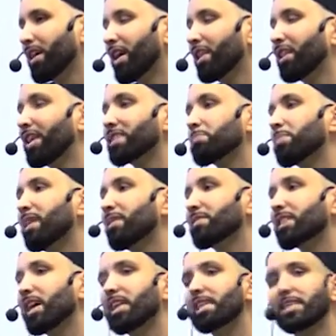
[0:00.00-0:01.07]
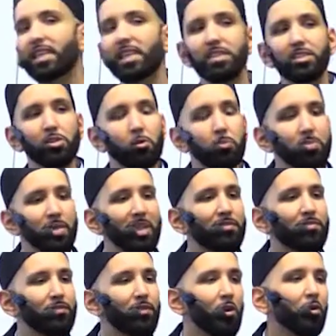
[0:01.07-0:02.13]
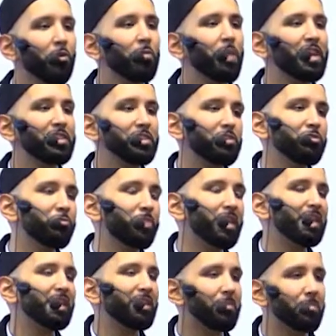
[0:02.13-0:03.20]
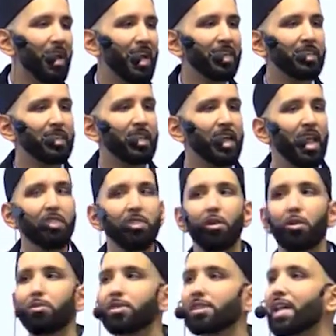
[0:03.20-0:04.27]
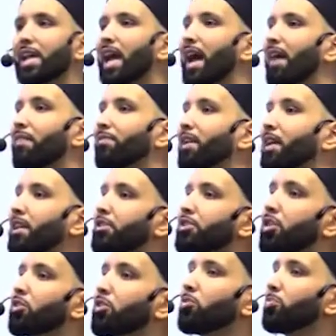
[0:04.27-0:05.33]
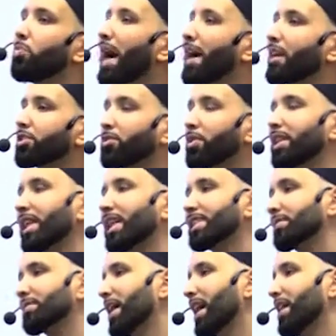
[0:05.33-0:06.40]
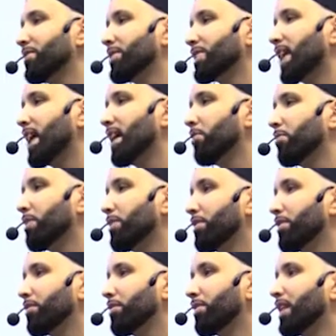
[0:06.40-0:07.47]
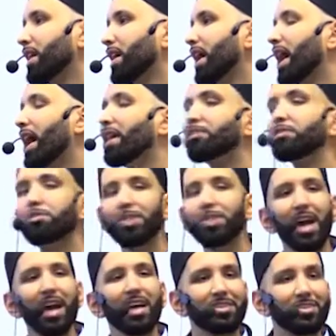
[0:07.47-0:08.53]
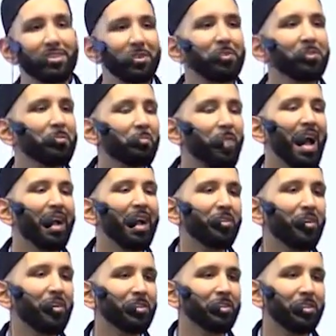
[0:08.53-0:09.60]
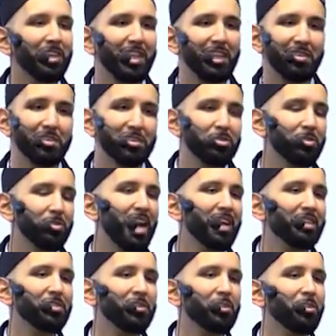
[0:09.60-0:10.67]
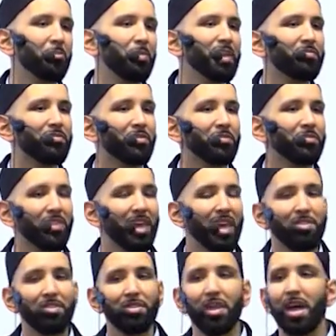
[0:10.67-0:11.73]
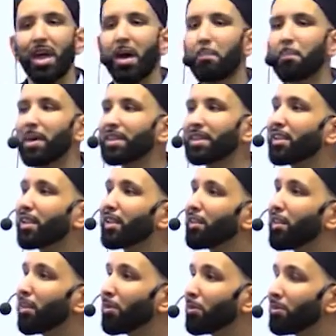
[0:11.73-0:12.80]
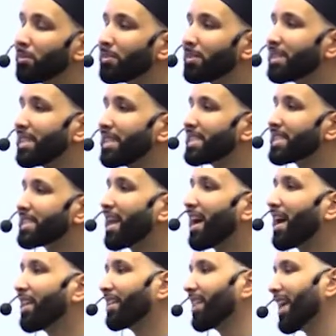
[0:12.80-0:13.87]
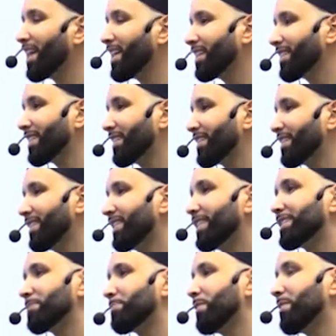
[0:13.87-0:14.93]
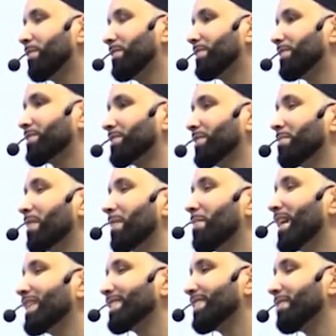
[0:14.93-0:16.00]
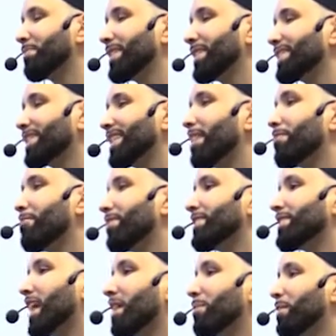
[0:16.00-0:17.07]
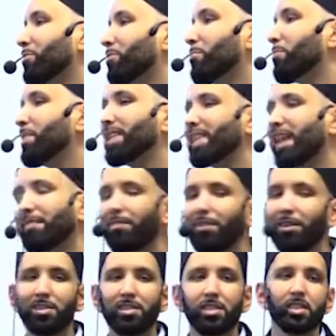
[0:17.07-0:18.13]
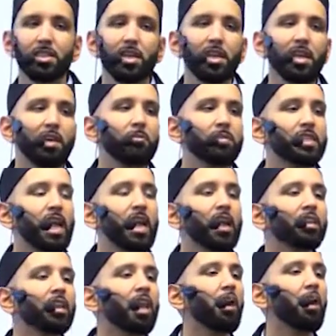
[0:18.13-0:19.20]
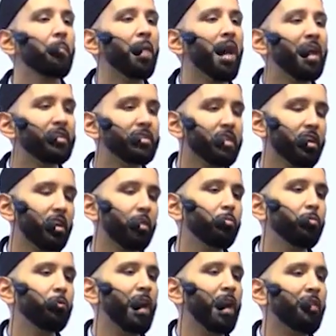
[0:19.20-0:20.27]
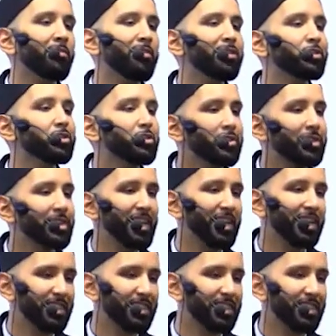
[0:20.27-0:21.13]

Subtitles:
Allah subhanahu wa ta'ala says, so be firm as you've been commanded, and those that have turned back to Allah subhanahu wa ta'ala with you. And do not turn back on your heels, do not turn away from faith. But the learned is not like the experienced. So Imam Hassan al-Basri, every time he would read that verse, he would say, Allahumma anta rabbuna farzuqna